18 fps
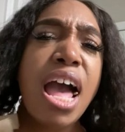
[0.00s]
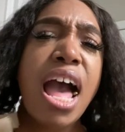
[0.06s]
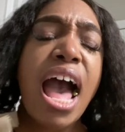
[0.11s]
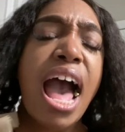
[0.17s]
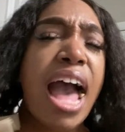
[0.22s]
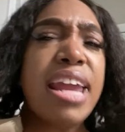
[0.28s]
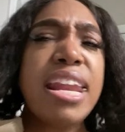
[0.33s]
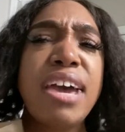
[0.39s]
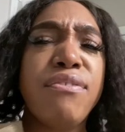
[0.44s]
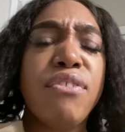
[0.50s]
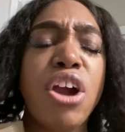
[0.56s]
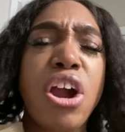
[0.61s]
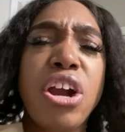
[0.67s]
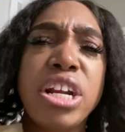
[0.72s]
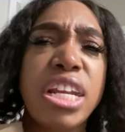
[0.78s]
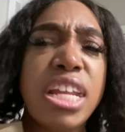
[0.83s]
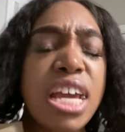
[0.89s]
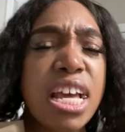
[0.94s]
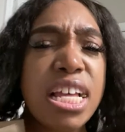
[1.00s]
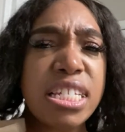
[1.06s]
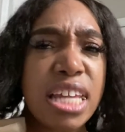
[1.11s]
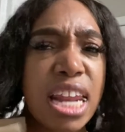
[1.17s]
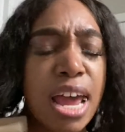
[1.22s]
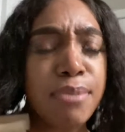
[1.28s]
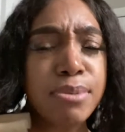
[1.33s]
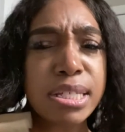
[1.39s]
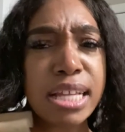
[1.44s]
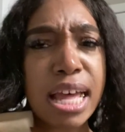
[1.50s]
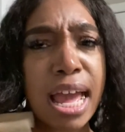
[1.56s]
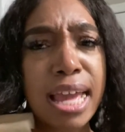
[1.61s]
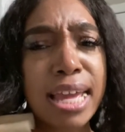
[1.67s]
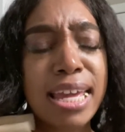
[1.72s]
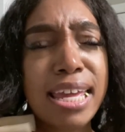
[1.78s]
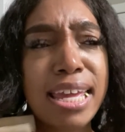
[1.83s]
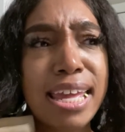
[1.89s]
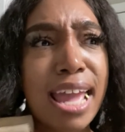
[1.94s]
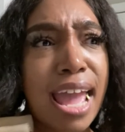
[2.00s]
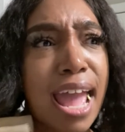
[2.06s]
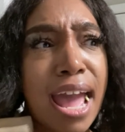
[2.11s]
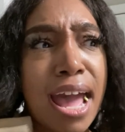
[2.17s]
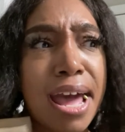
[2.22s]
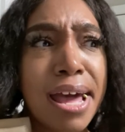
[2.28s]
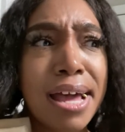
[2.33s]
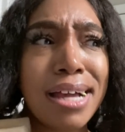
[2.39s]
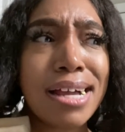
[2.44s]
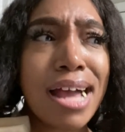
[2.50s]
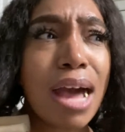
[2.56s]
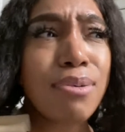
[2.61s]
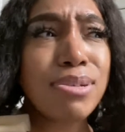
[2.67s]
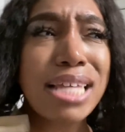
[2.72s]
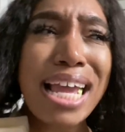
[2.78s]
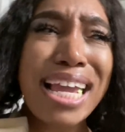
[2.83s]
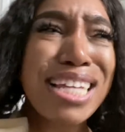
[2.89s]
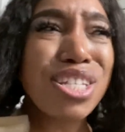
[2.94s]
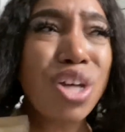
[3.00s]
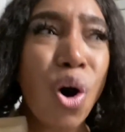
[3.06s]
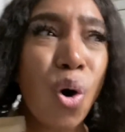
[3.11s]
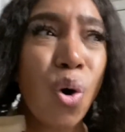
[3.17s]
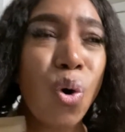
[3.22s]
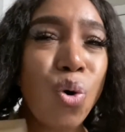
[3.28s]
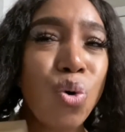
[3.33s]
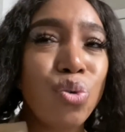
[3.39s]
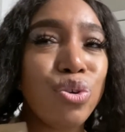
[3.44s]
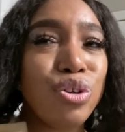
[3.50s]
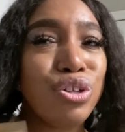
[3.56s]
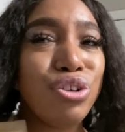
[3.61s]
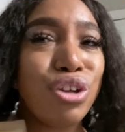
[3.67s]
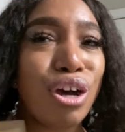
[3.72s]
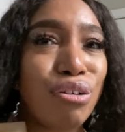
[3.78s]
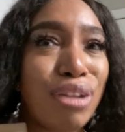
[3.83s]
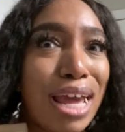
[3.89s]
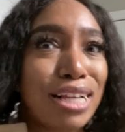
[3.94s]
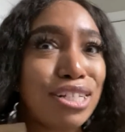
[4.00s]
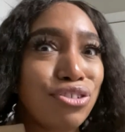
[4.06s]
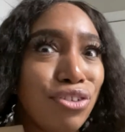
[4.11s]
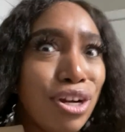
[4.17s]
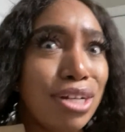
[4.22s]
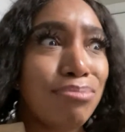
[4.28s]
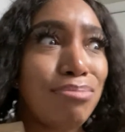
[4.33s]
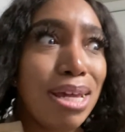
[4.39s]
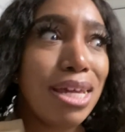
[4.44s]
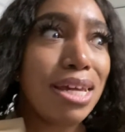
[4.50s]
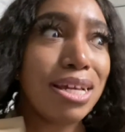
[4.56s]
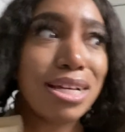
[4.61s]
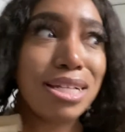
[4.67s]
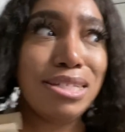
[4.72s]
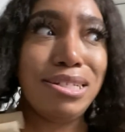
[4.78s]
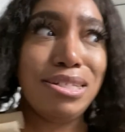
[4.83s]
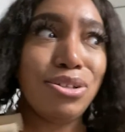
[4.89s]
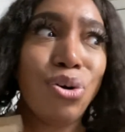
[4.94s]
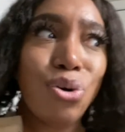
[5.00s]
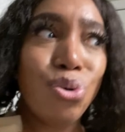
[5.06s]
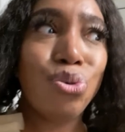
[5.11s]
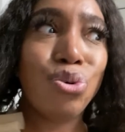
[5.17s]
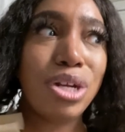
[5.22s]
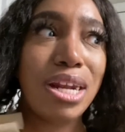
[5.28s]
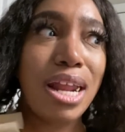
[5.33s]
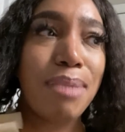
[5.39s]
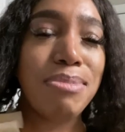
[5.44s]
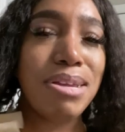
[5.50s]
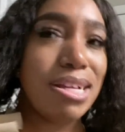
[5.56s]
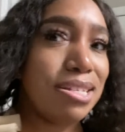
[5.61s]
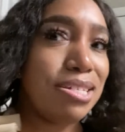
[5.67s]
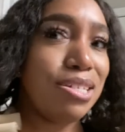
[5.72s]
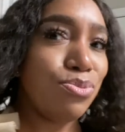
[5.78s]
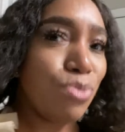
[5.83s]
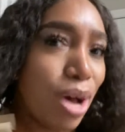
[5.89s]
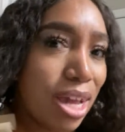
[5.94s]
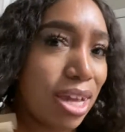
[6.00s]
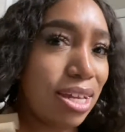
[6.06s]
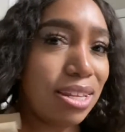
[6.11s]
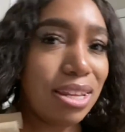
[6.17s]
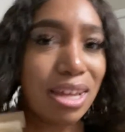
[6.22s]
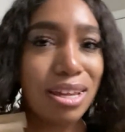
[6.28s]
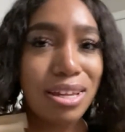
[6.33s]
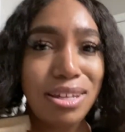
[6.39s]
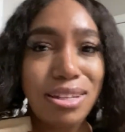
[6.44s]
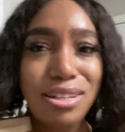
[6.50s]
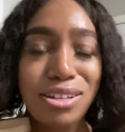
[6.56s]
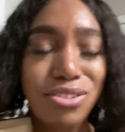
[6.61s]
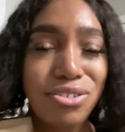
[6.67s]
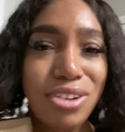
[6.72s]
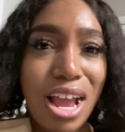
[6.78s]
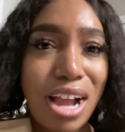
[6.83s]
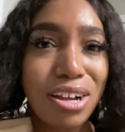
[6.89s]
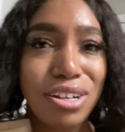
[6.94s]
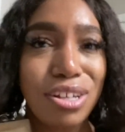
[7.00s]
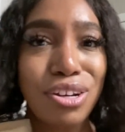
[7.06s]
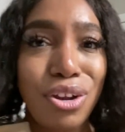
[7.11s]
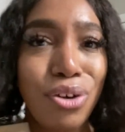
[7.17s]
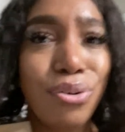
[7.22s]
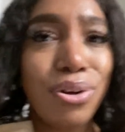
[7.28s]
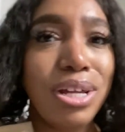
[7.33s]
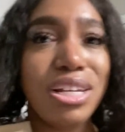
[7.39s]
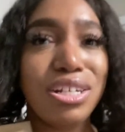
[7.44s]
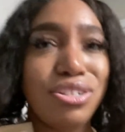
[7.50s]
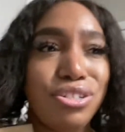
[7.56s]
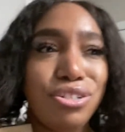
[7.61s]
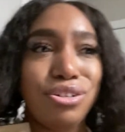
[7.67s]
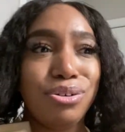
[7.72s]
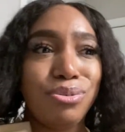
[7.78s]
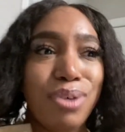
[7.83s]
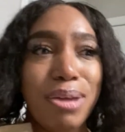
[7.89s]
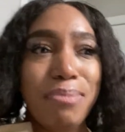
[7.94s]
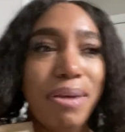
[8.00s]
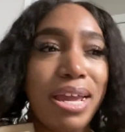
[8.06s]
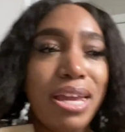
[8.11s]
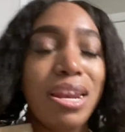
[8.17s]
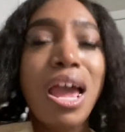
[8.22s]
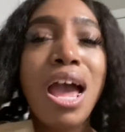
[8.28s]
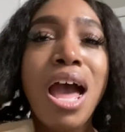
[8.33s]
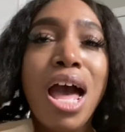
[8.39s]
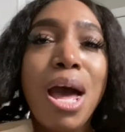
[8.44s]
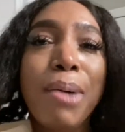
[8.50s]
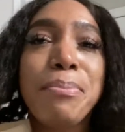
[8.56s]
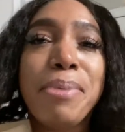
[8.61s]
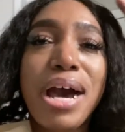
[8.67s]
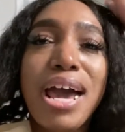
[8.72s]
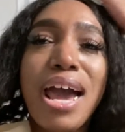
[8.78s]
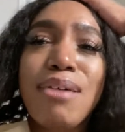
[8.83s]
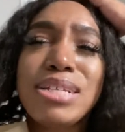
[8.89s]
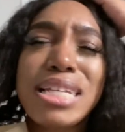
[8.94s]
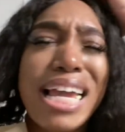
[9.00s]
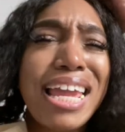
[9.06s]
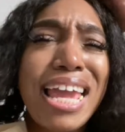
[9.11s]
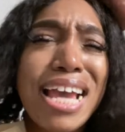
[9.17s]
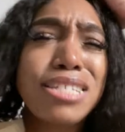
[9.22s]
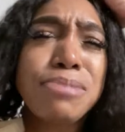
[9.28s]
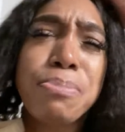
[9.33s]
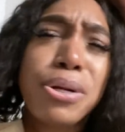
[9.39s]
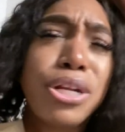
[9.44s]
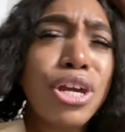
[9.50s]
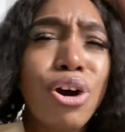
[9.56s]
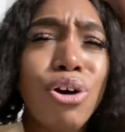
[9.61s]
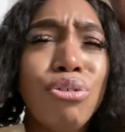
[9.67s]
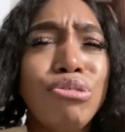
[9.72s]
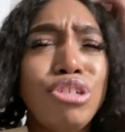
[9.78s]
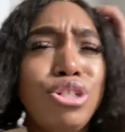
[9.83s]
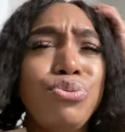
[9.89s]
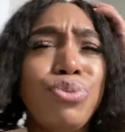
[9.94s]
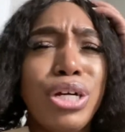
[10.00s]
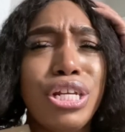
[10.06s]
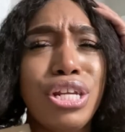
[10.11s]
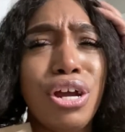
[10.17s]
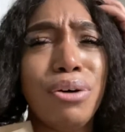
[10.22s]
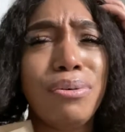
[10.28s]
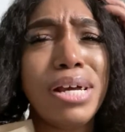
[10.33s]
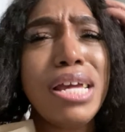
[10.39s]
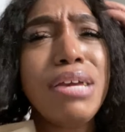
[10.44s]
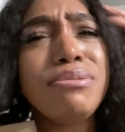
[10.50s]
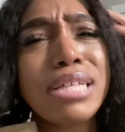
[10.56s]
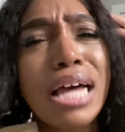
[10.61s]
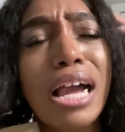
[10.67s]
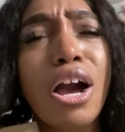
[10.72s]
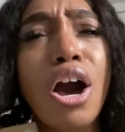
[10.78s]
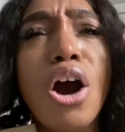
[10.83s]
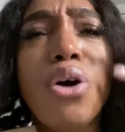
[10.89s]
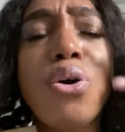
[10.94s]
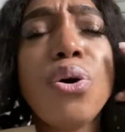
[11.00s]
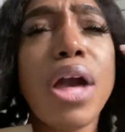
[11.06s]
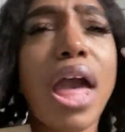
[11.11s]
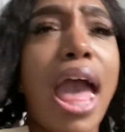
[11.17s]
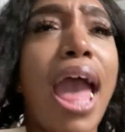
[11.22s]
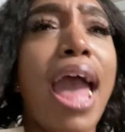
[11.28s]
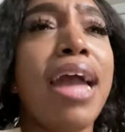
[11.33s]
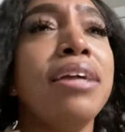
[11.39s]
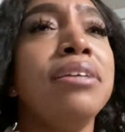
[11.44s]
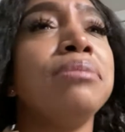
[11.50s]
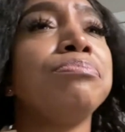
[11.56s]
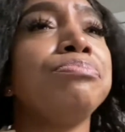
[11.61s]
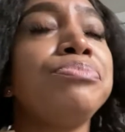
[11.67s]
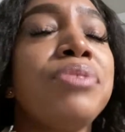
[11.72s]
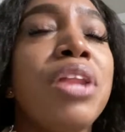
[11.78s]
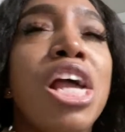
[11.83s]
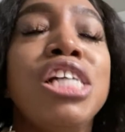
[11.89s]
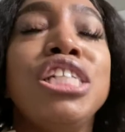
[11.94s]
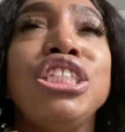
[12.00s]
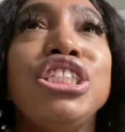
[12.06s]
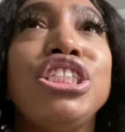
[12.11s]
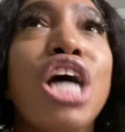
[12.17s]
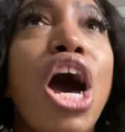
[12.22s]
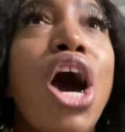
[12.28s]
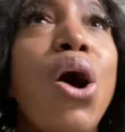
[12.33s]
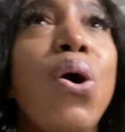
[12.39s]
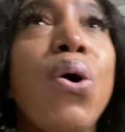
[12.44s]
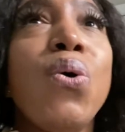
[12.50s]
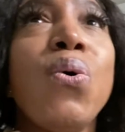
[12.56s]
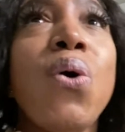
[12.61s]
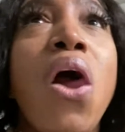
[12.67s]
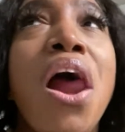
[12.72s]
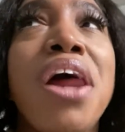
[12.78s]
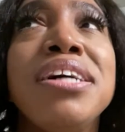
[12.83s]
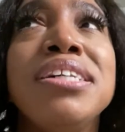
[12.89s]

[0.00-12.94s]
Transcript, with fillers: I never heard of this. And I was like, yeah. I was like, it's old, you know, like trying to make it because it's old and not because he's white. Like, you're not going to know it because you're a white man. But I was like, yeah, it's pretty old. You wouldn't know it. He was like, oh, okay. So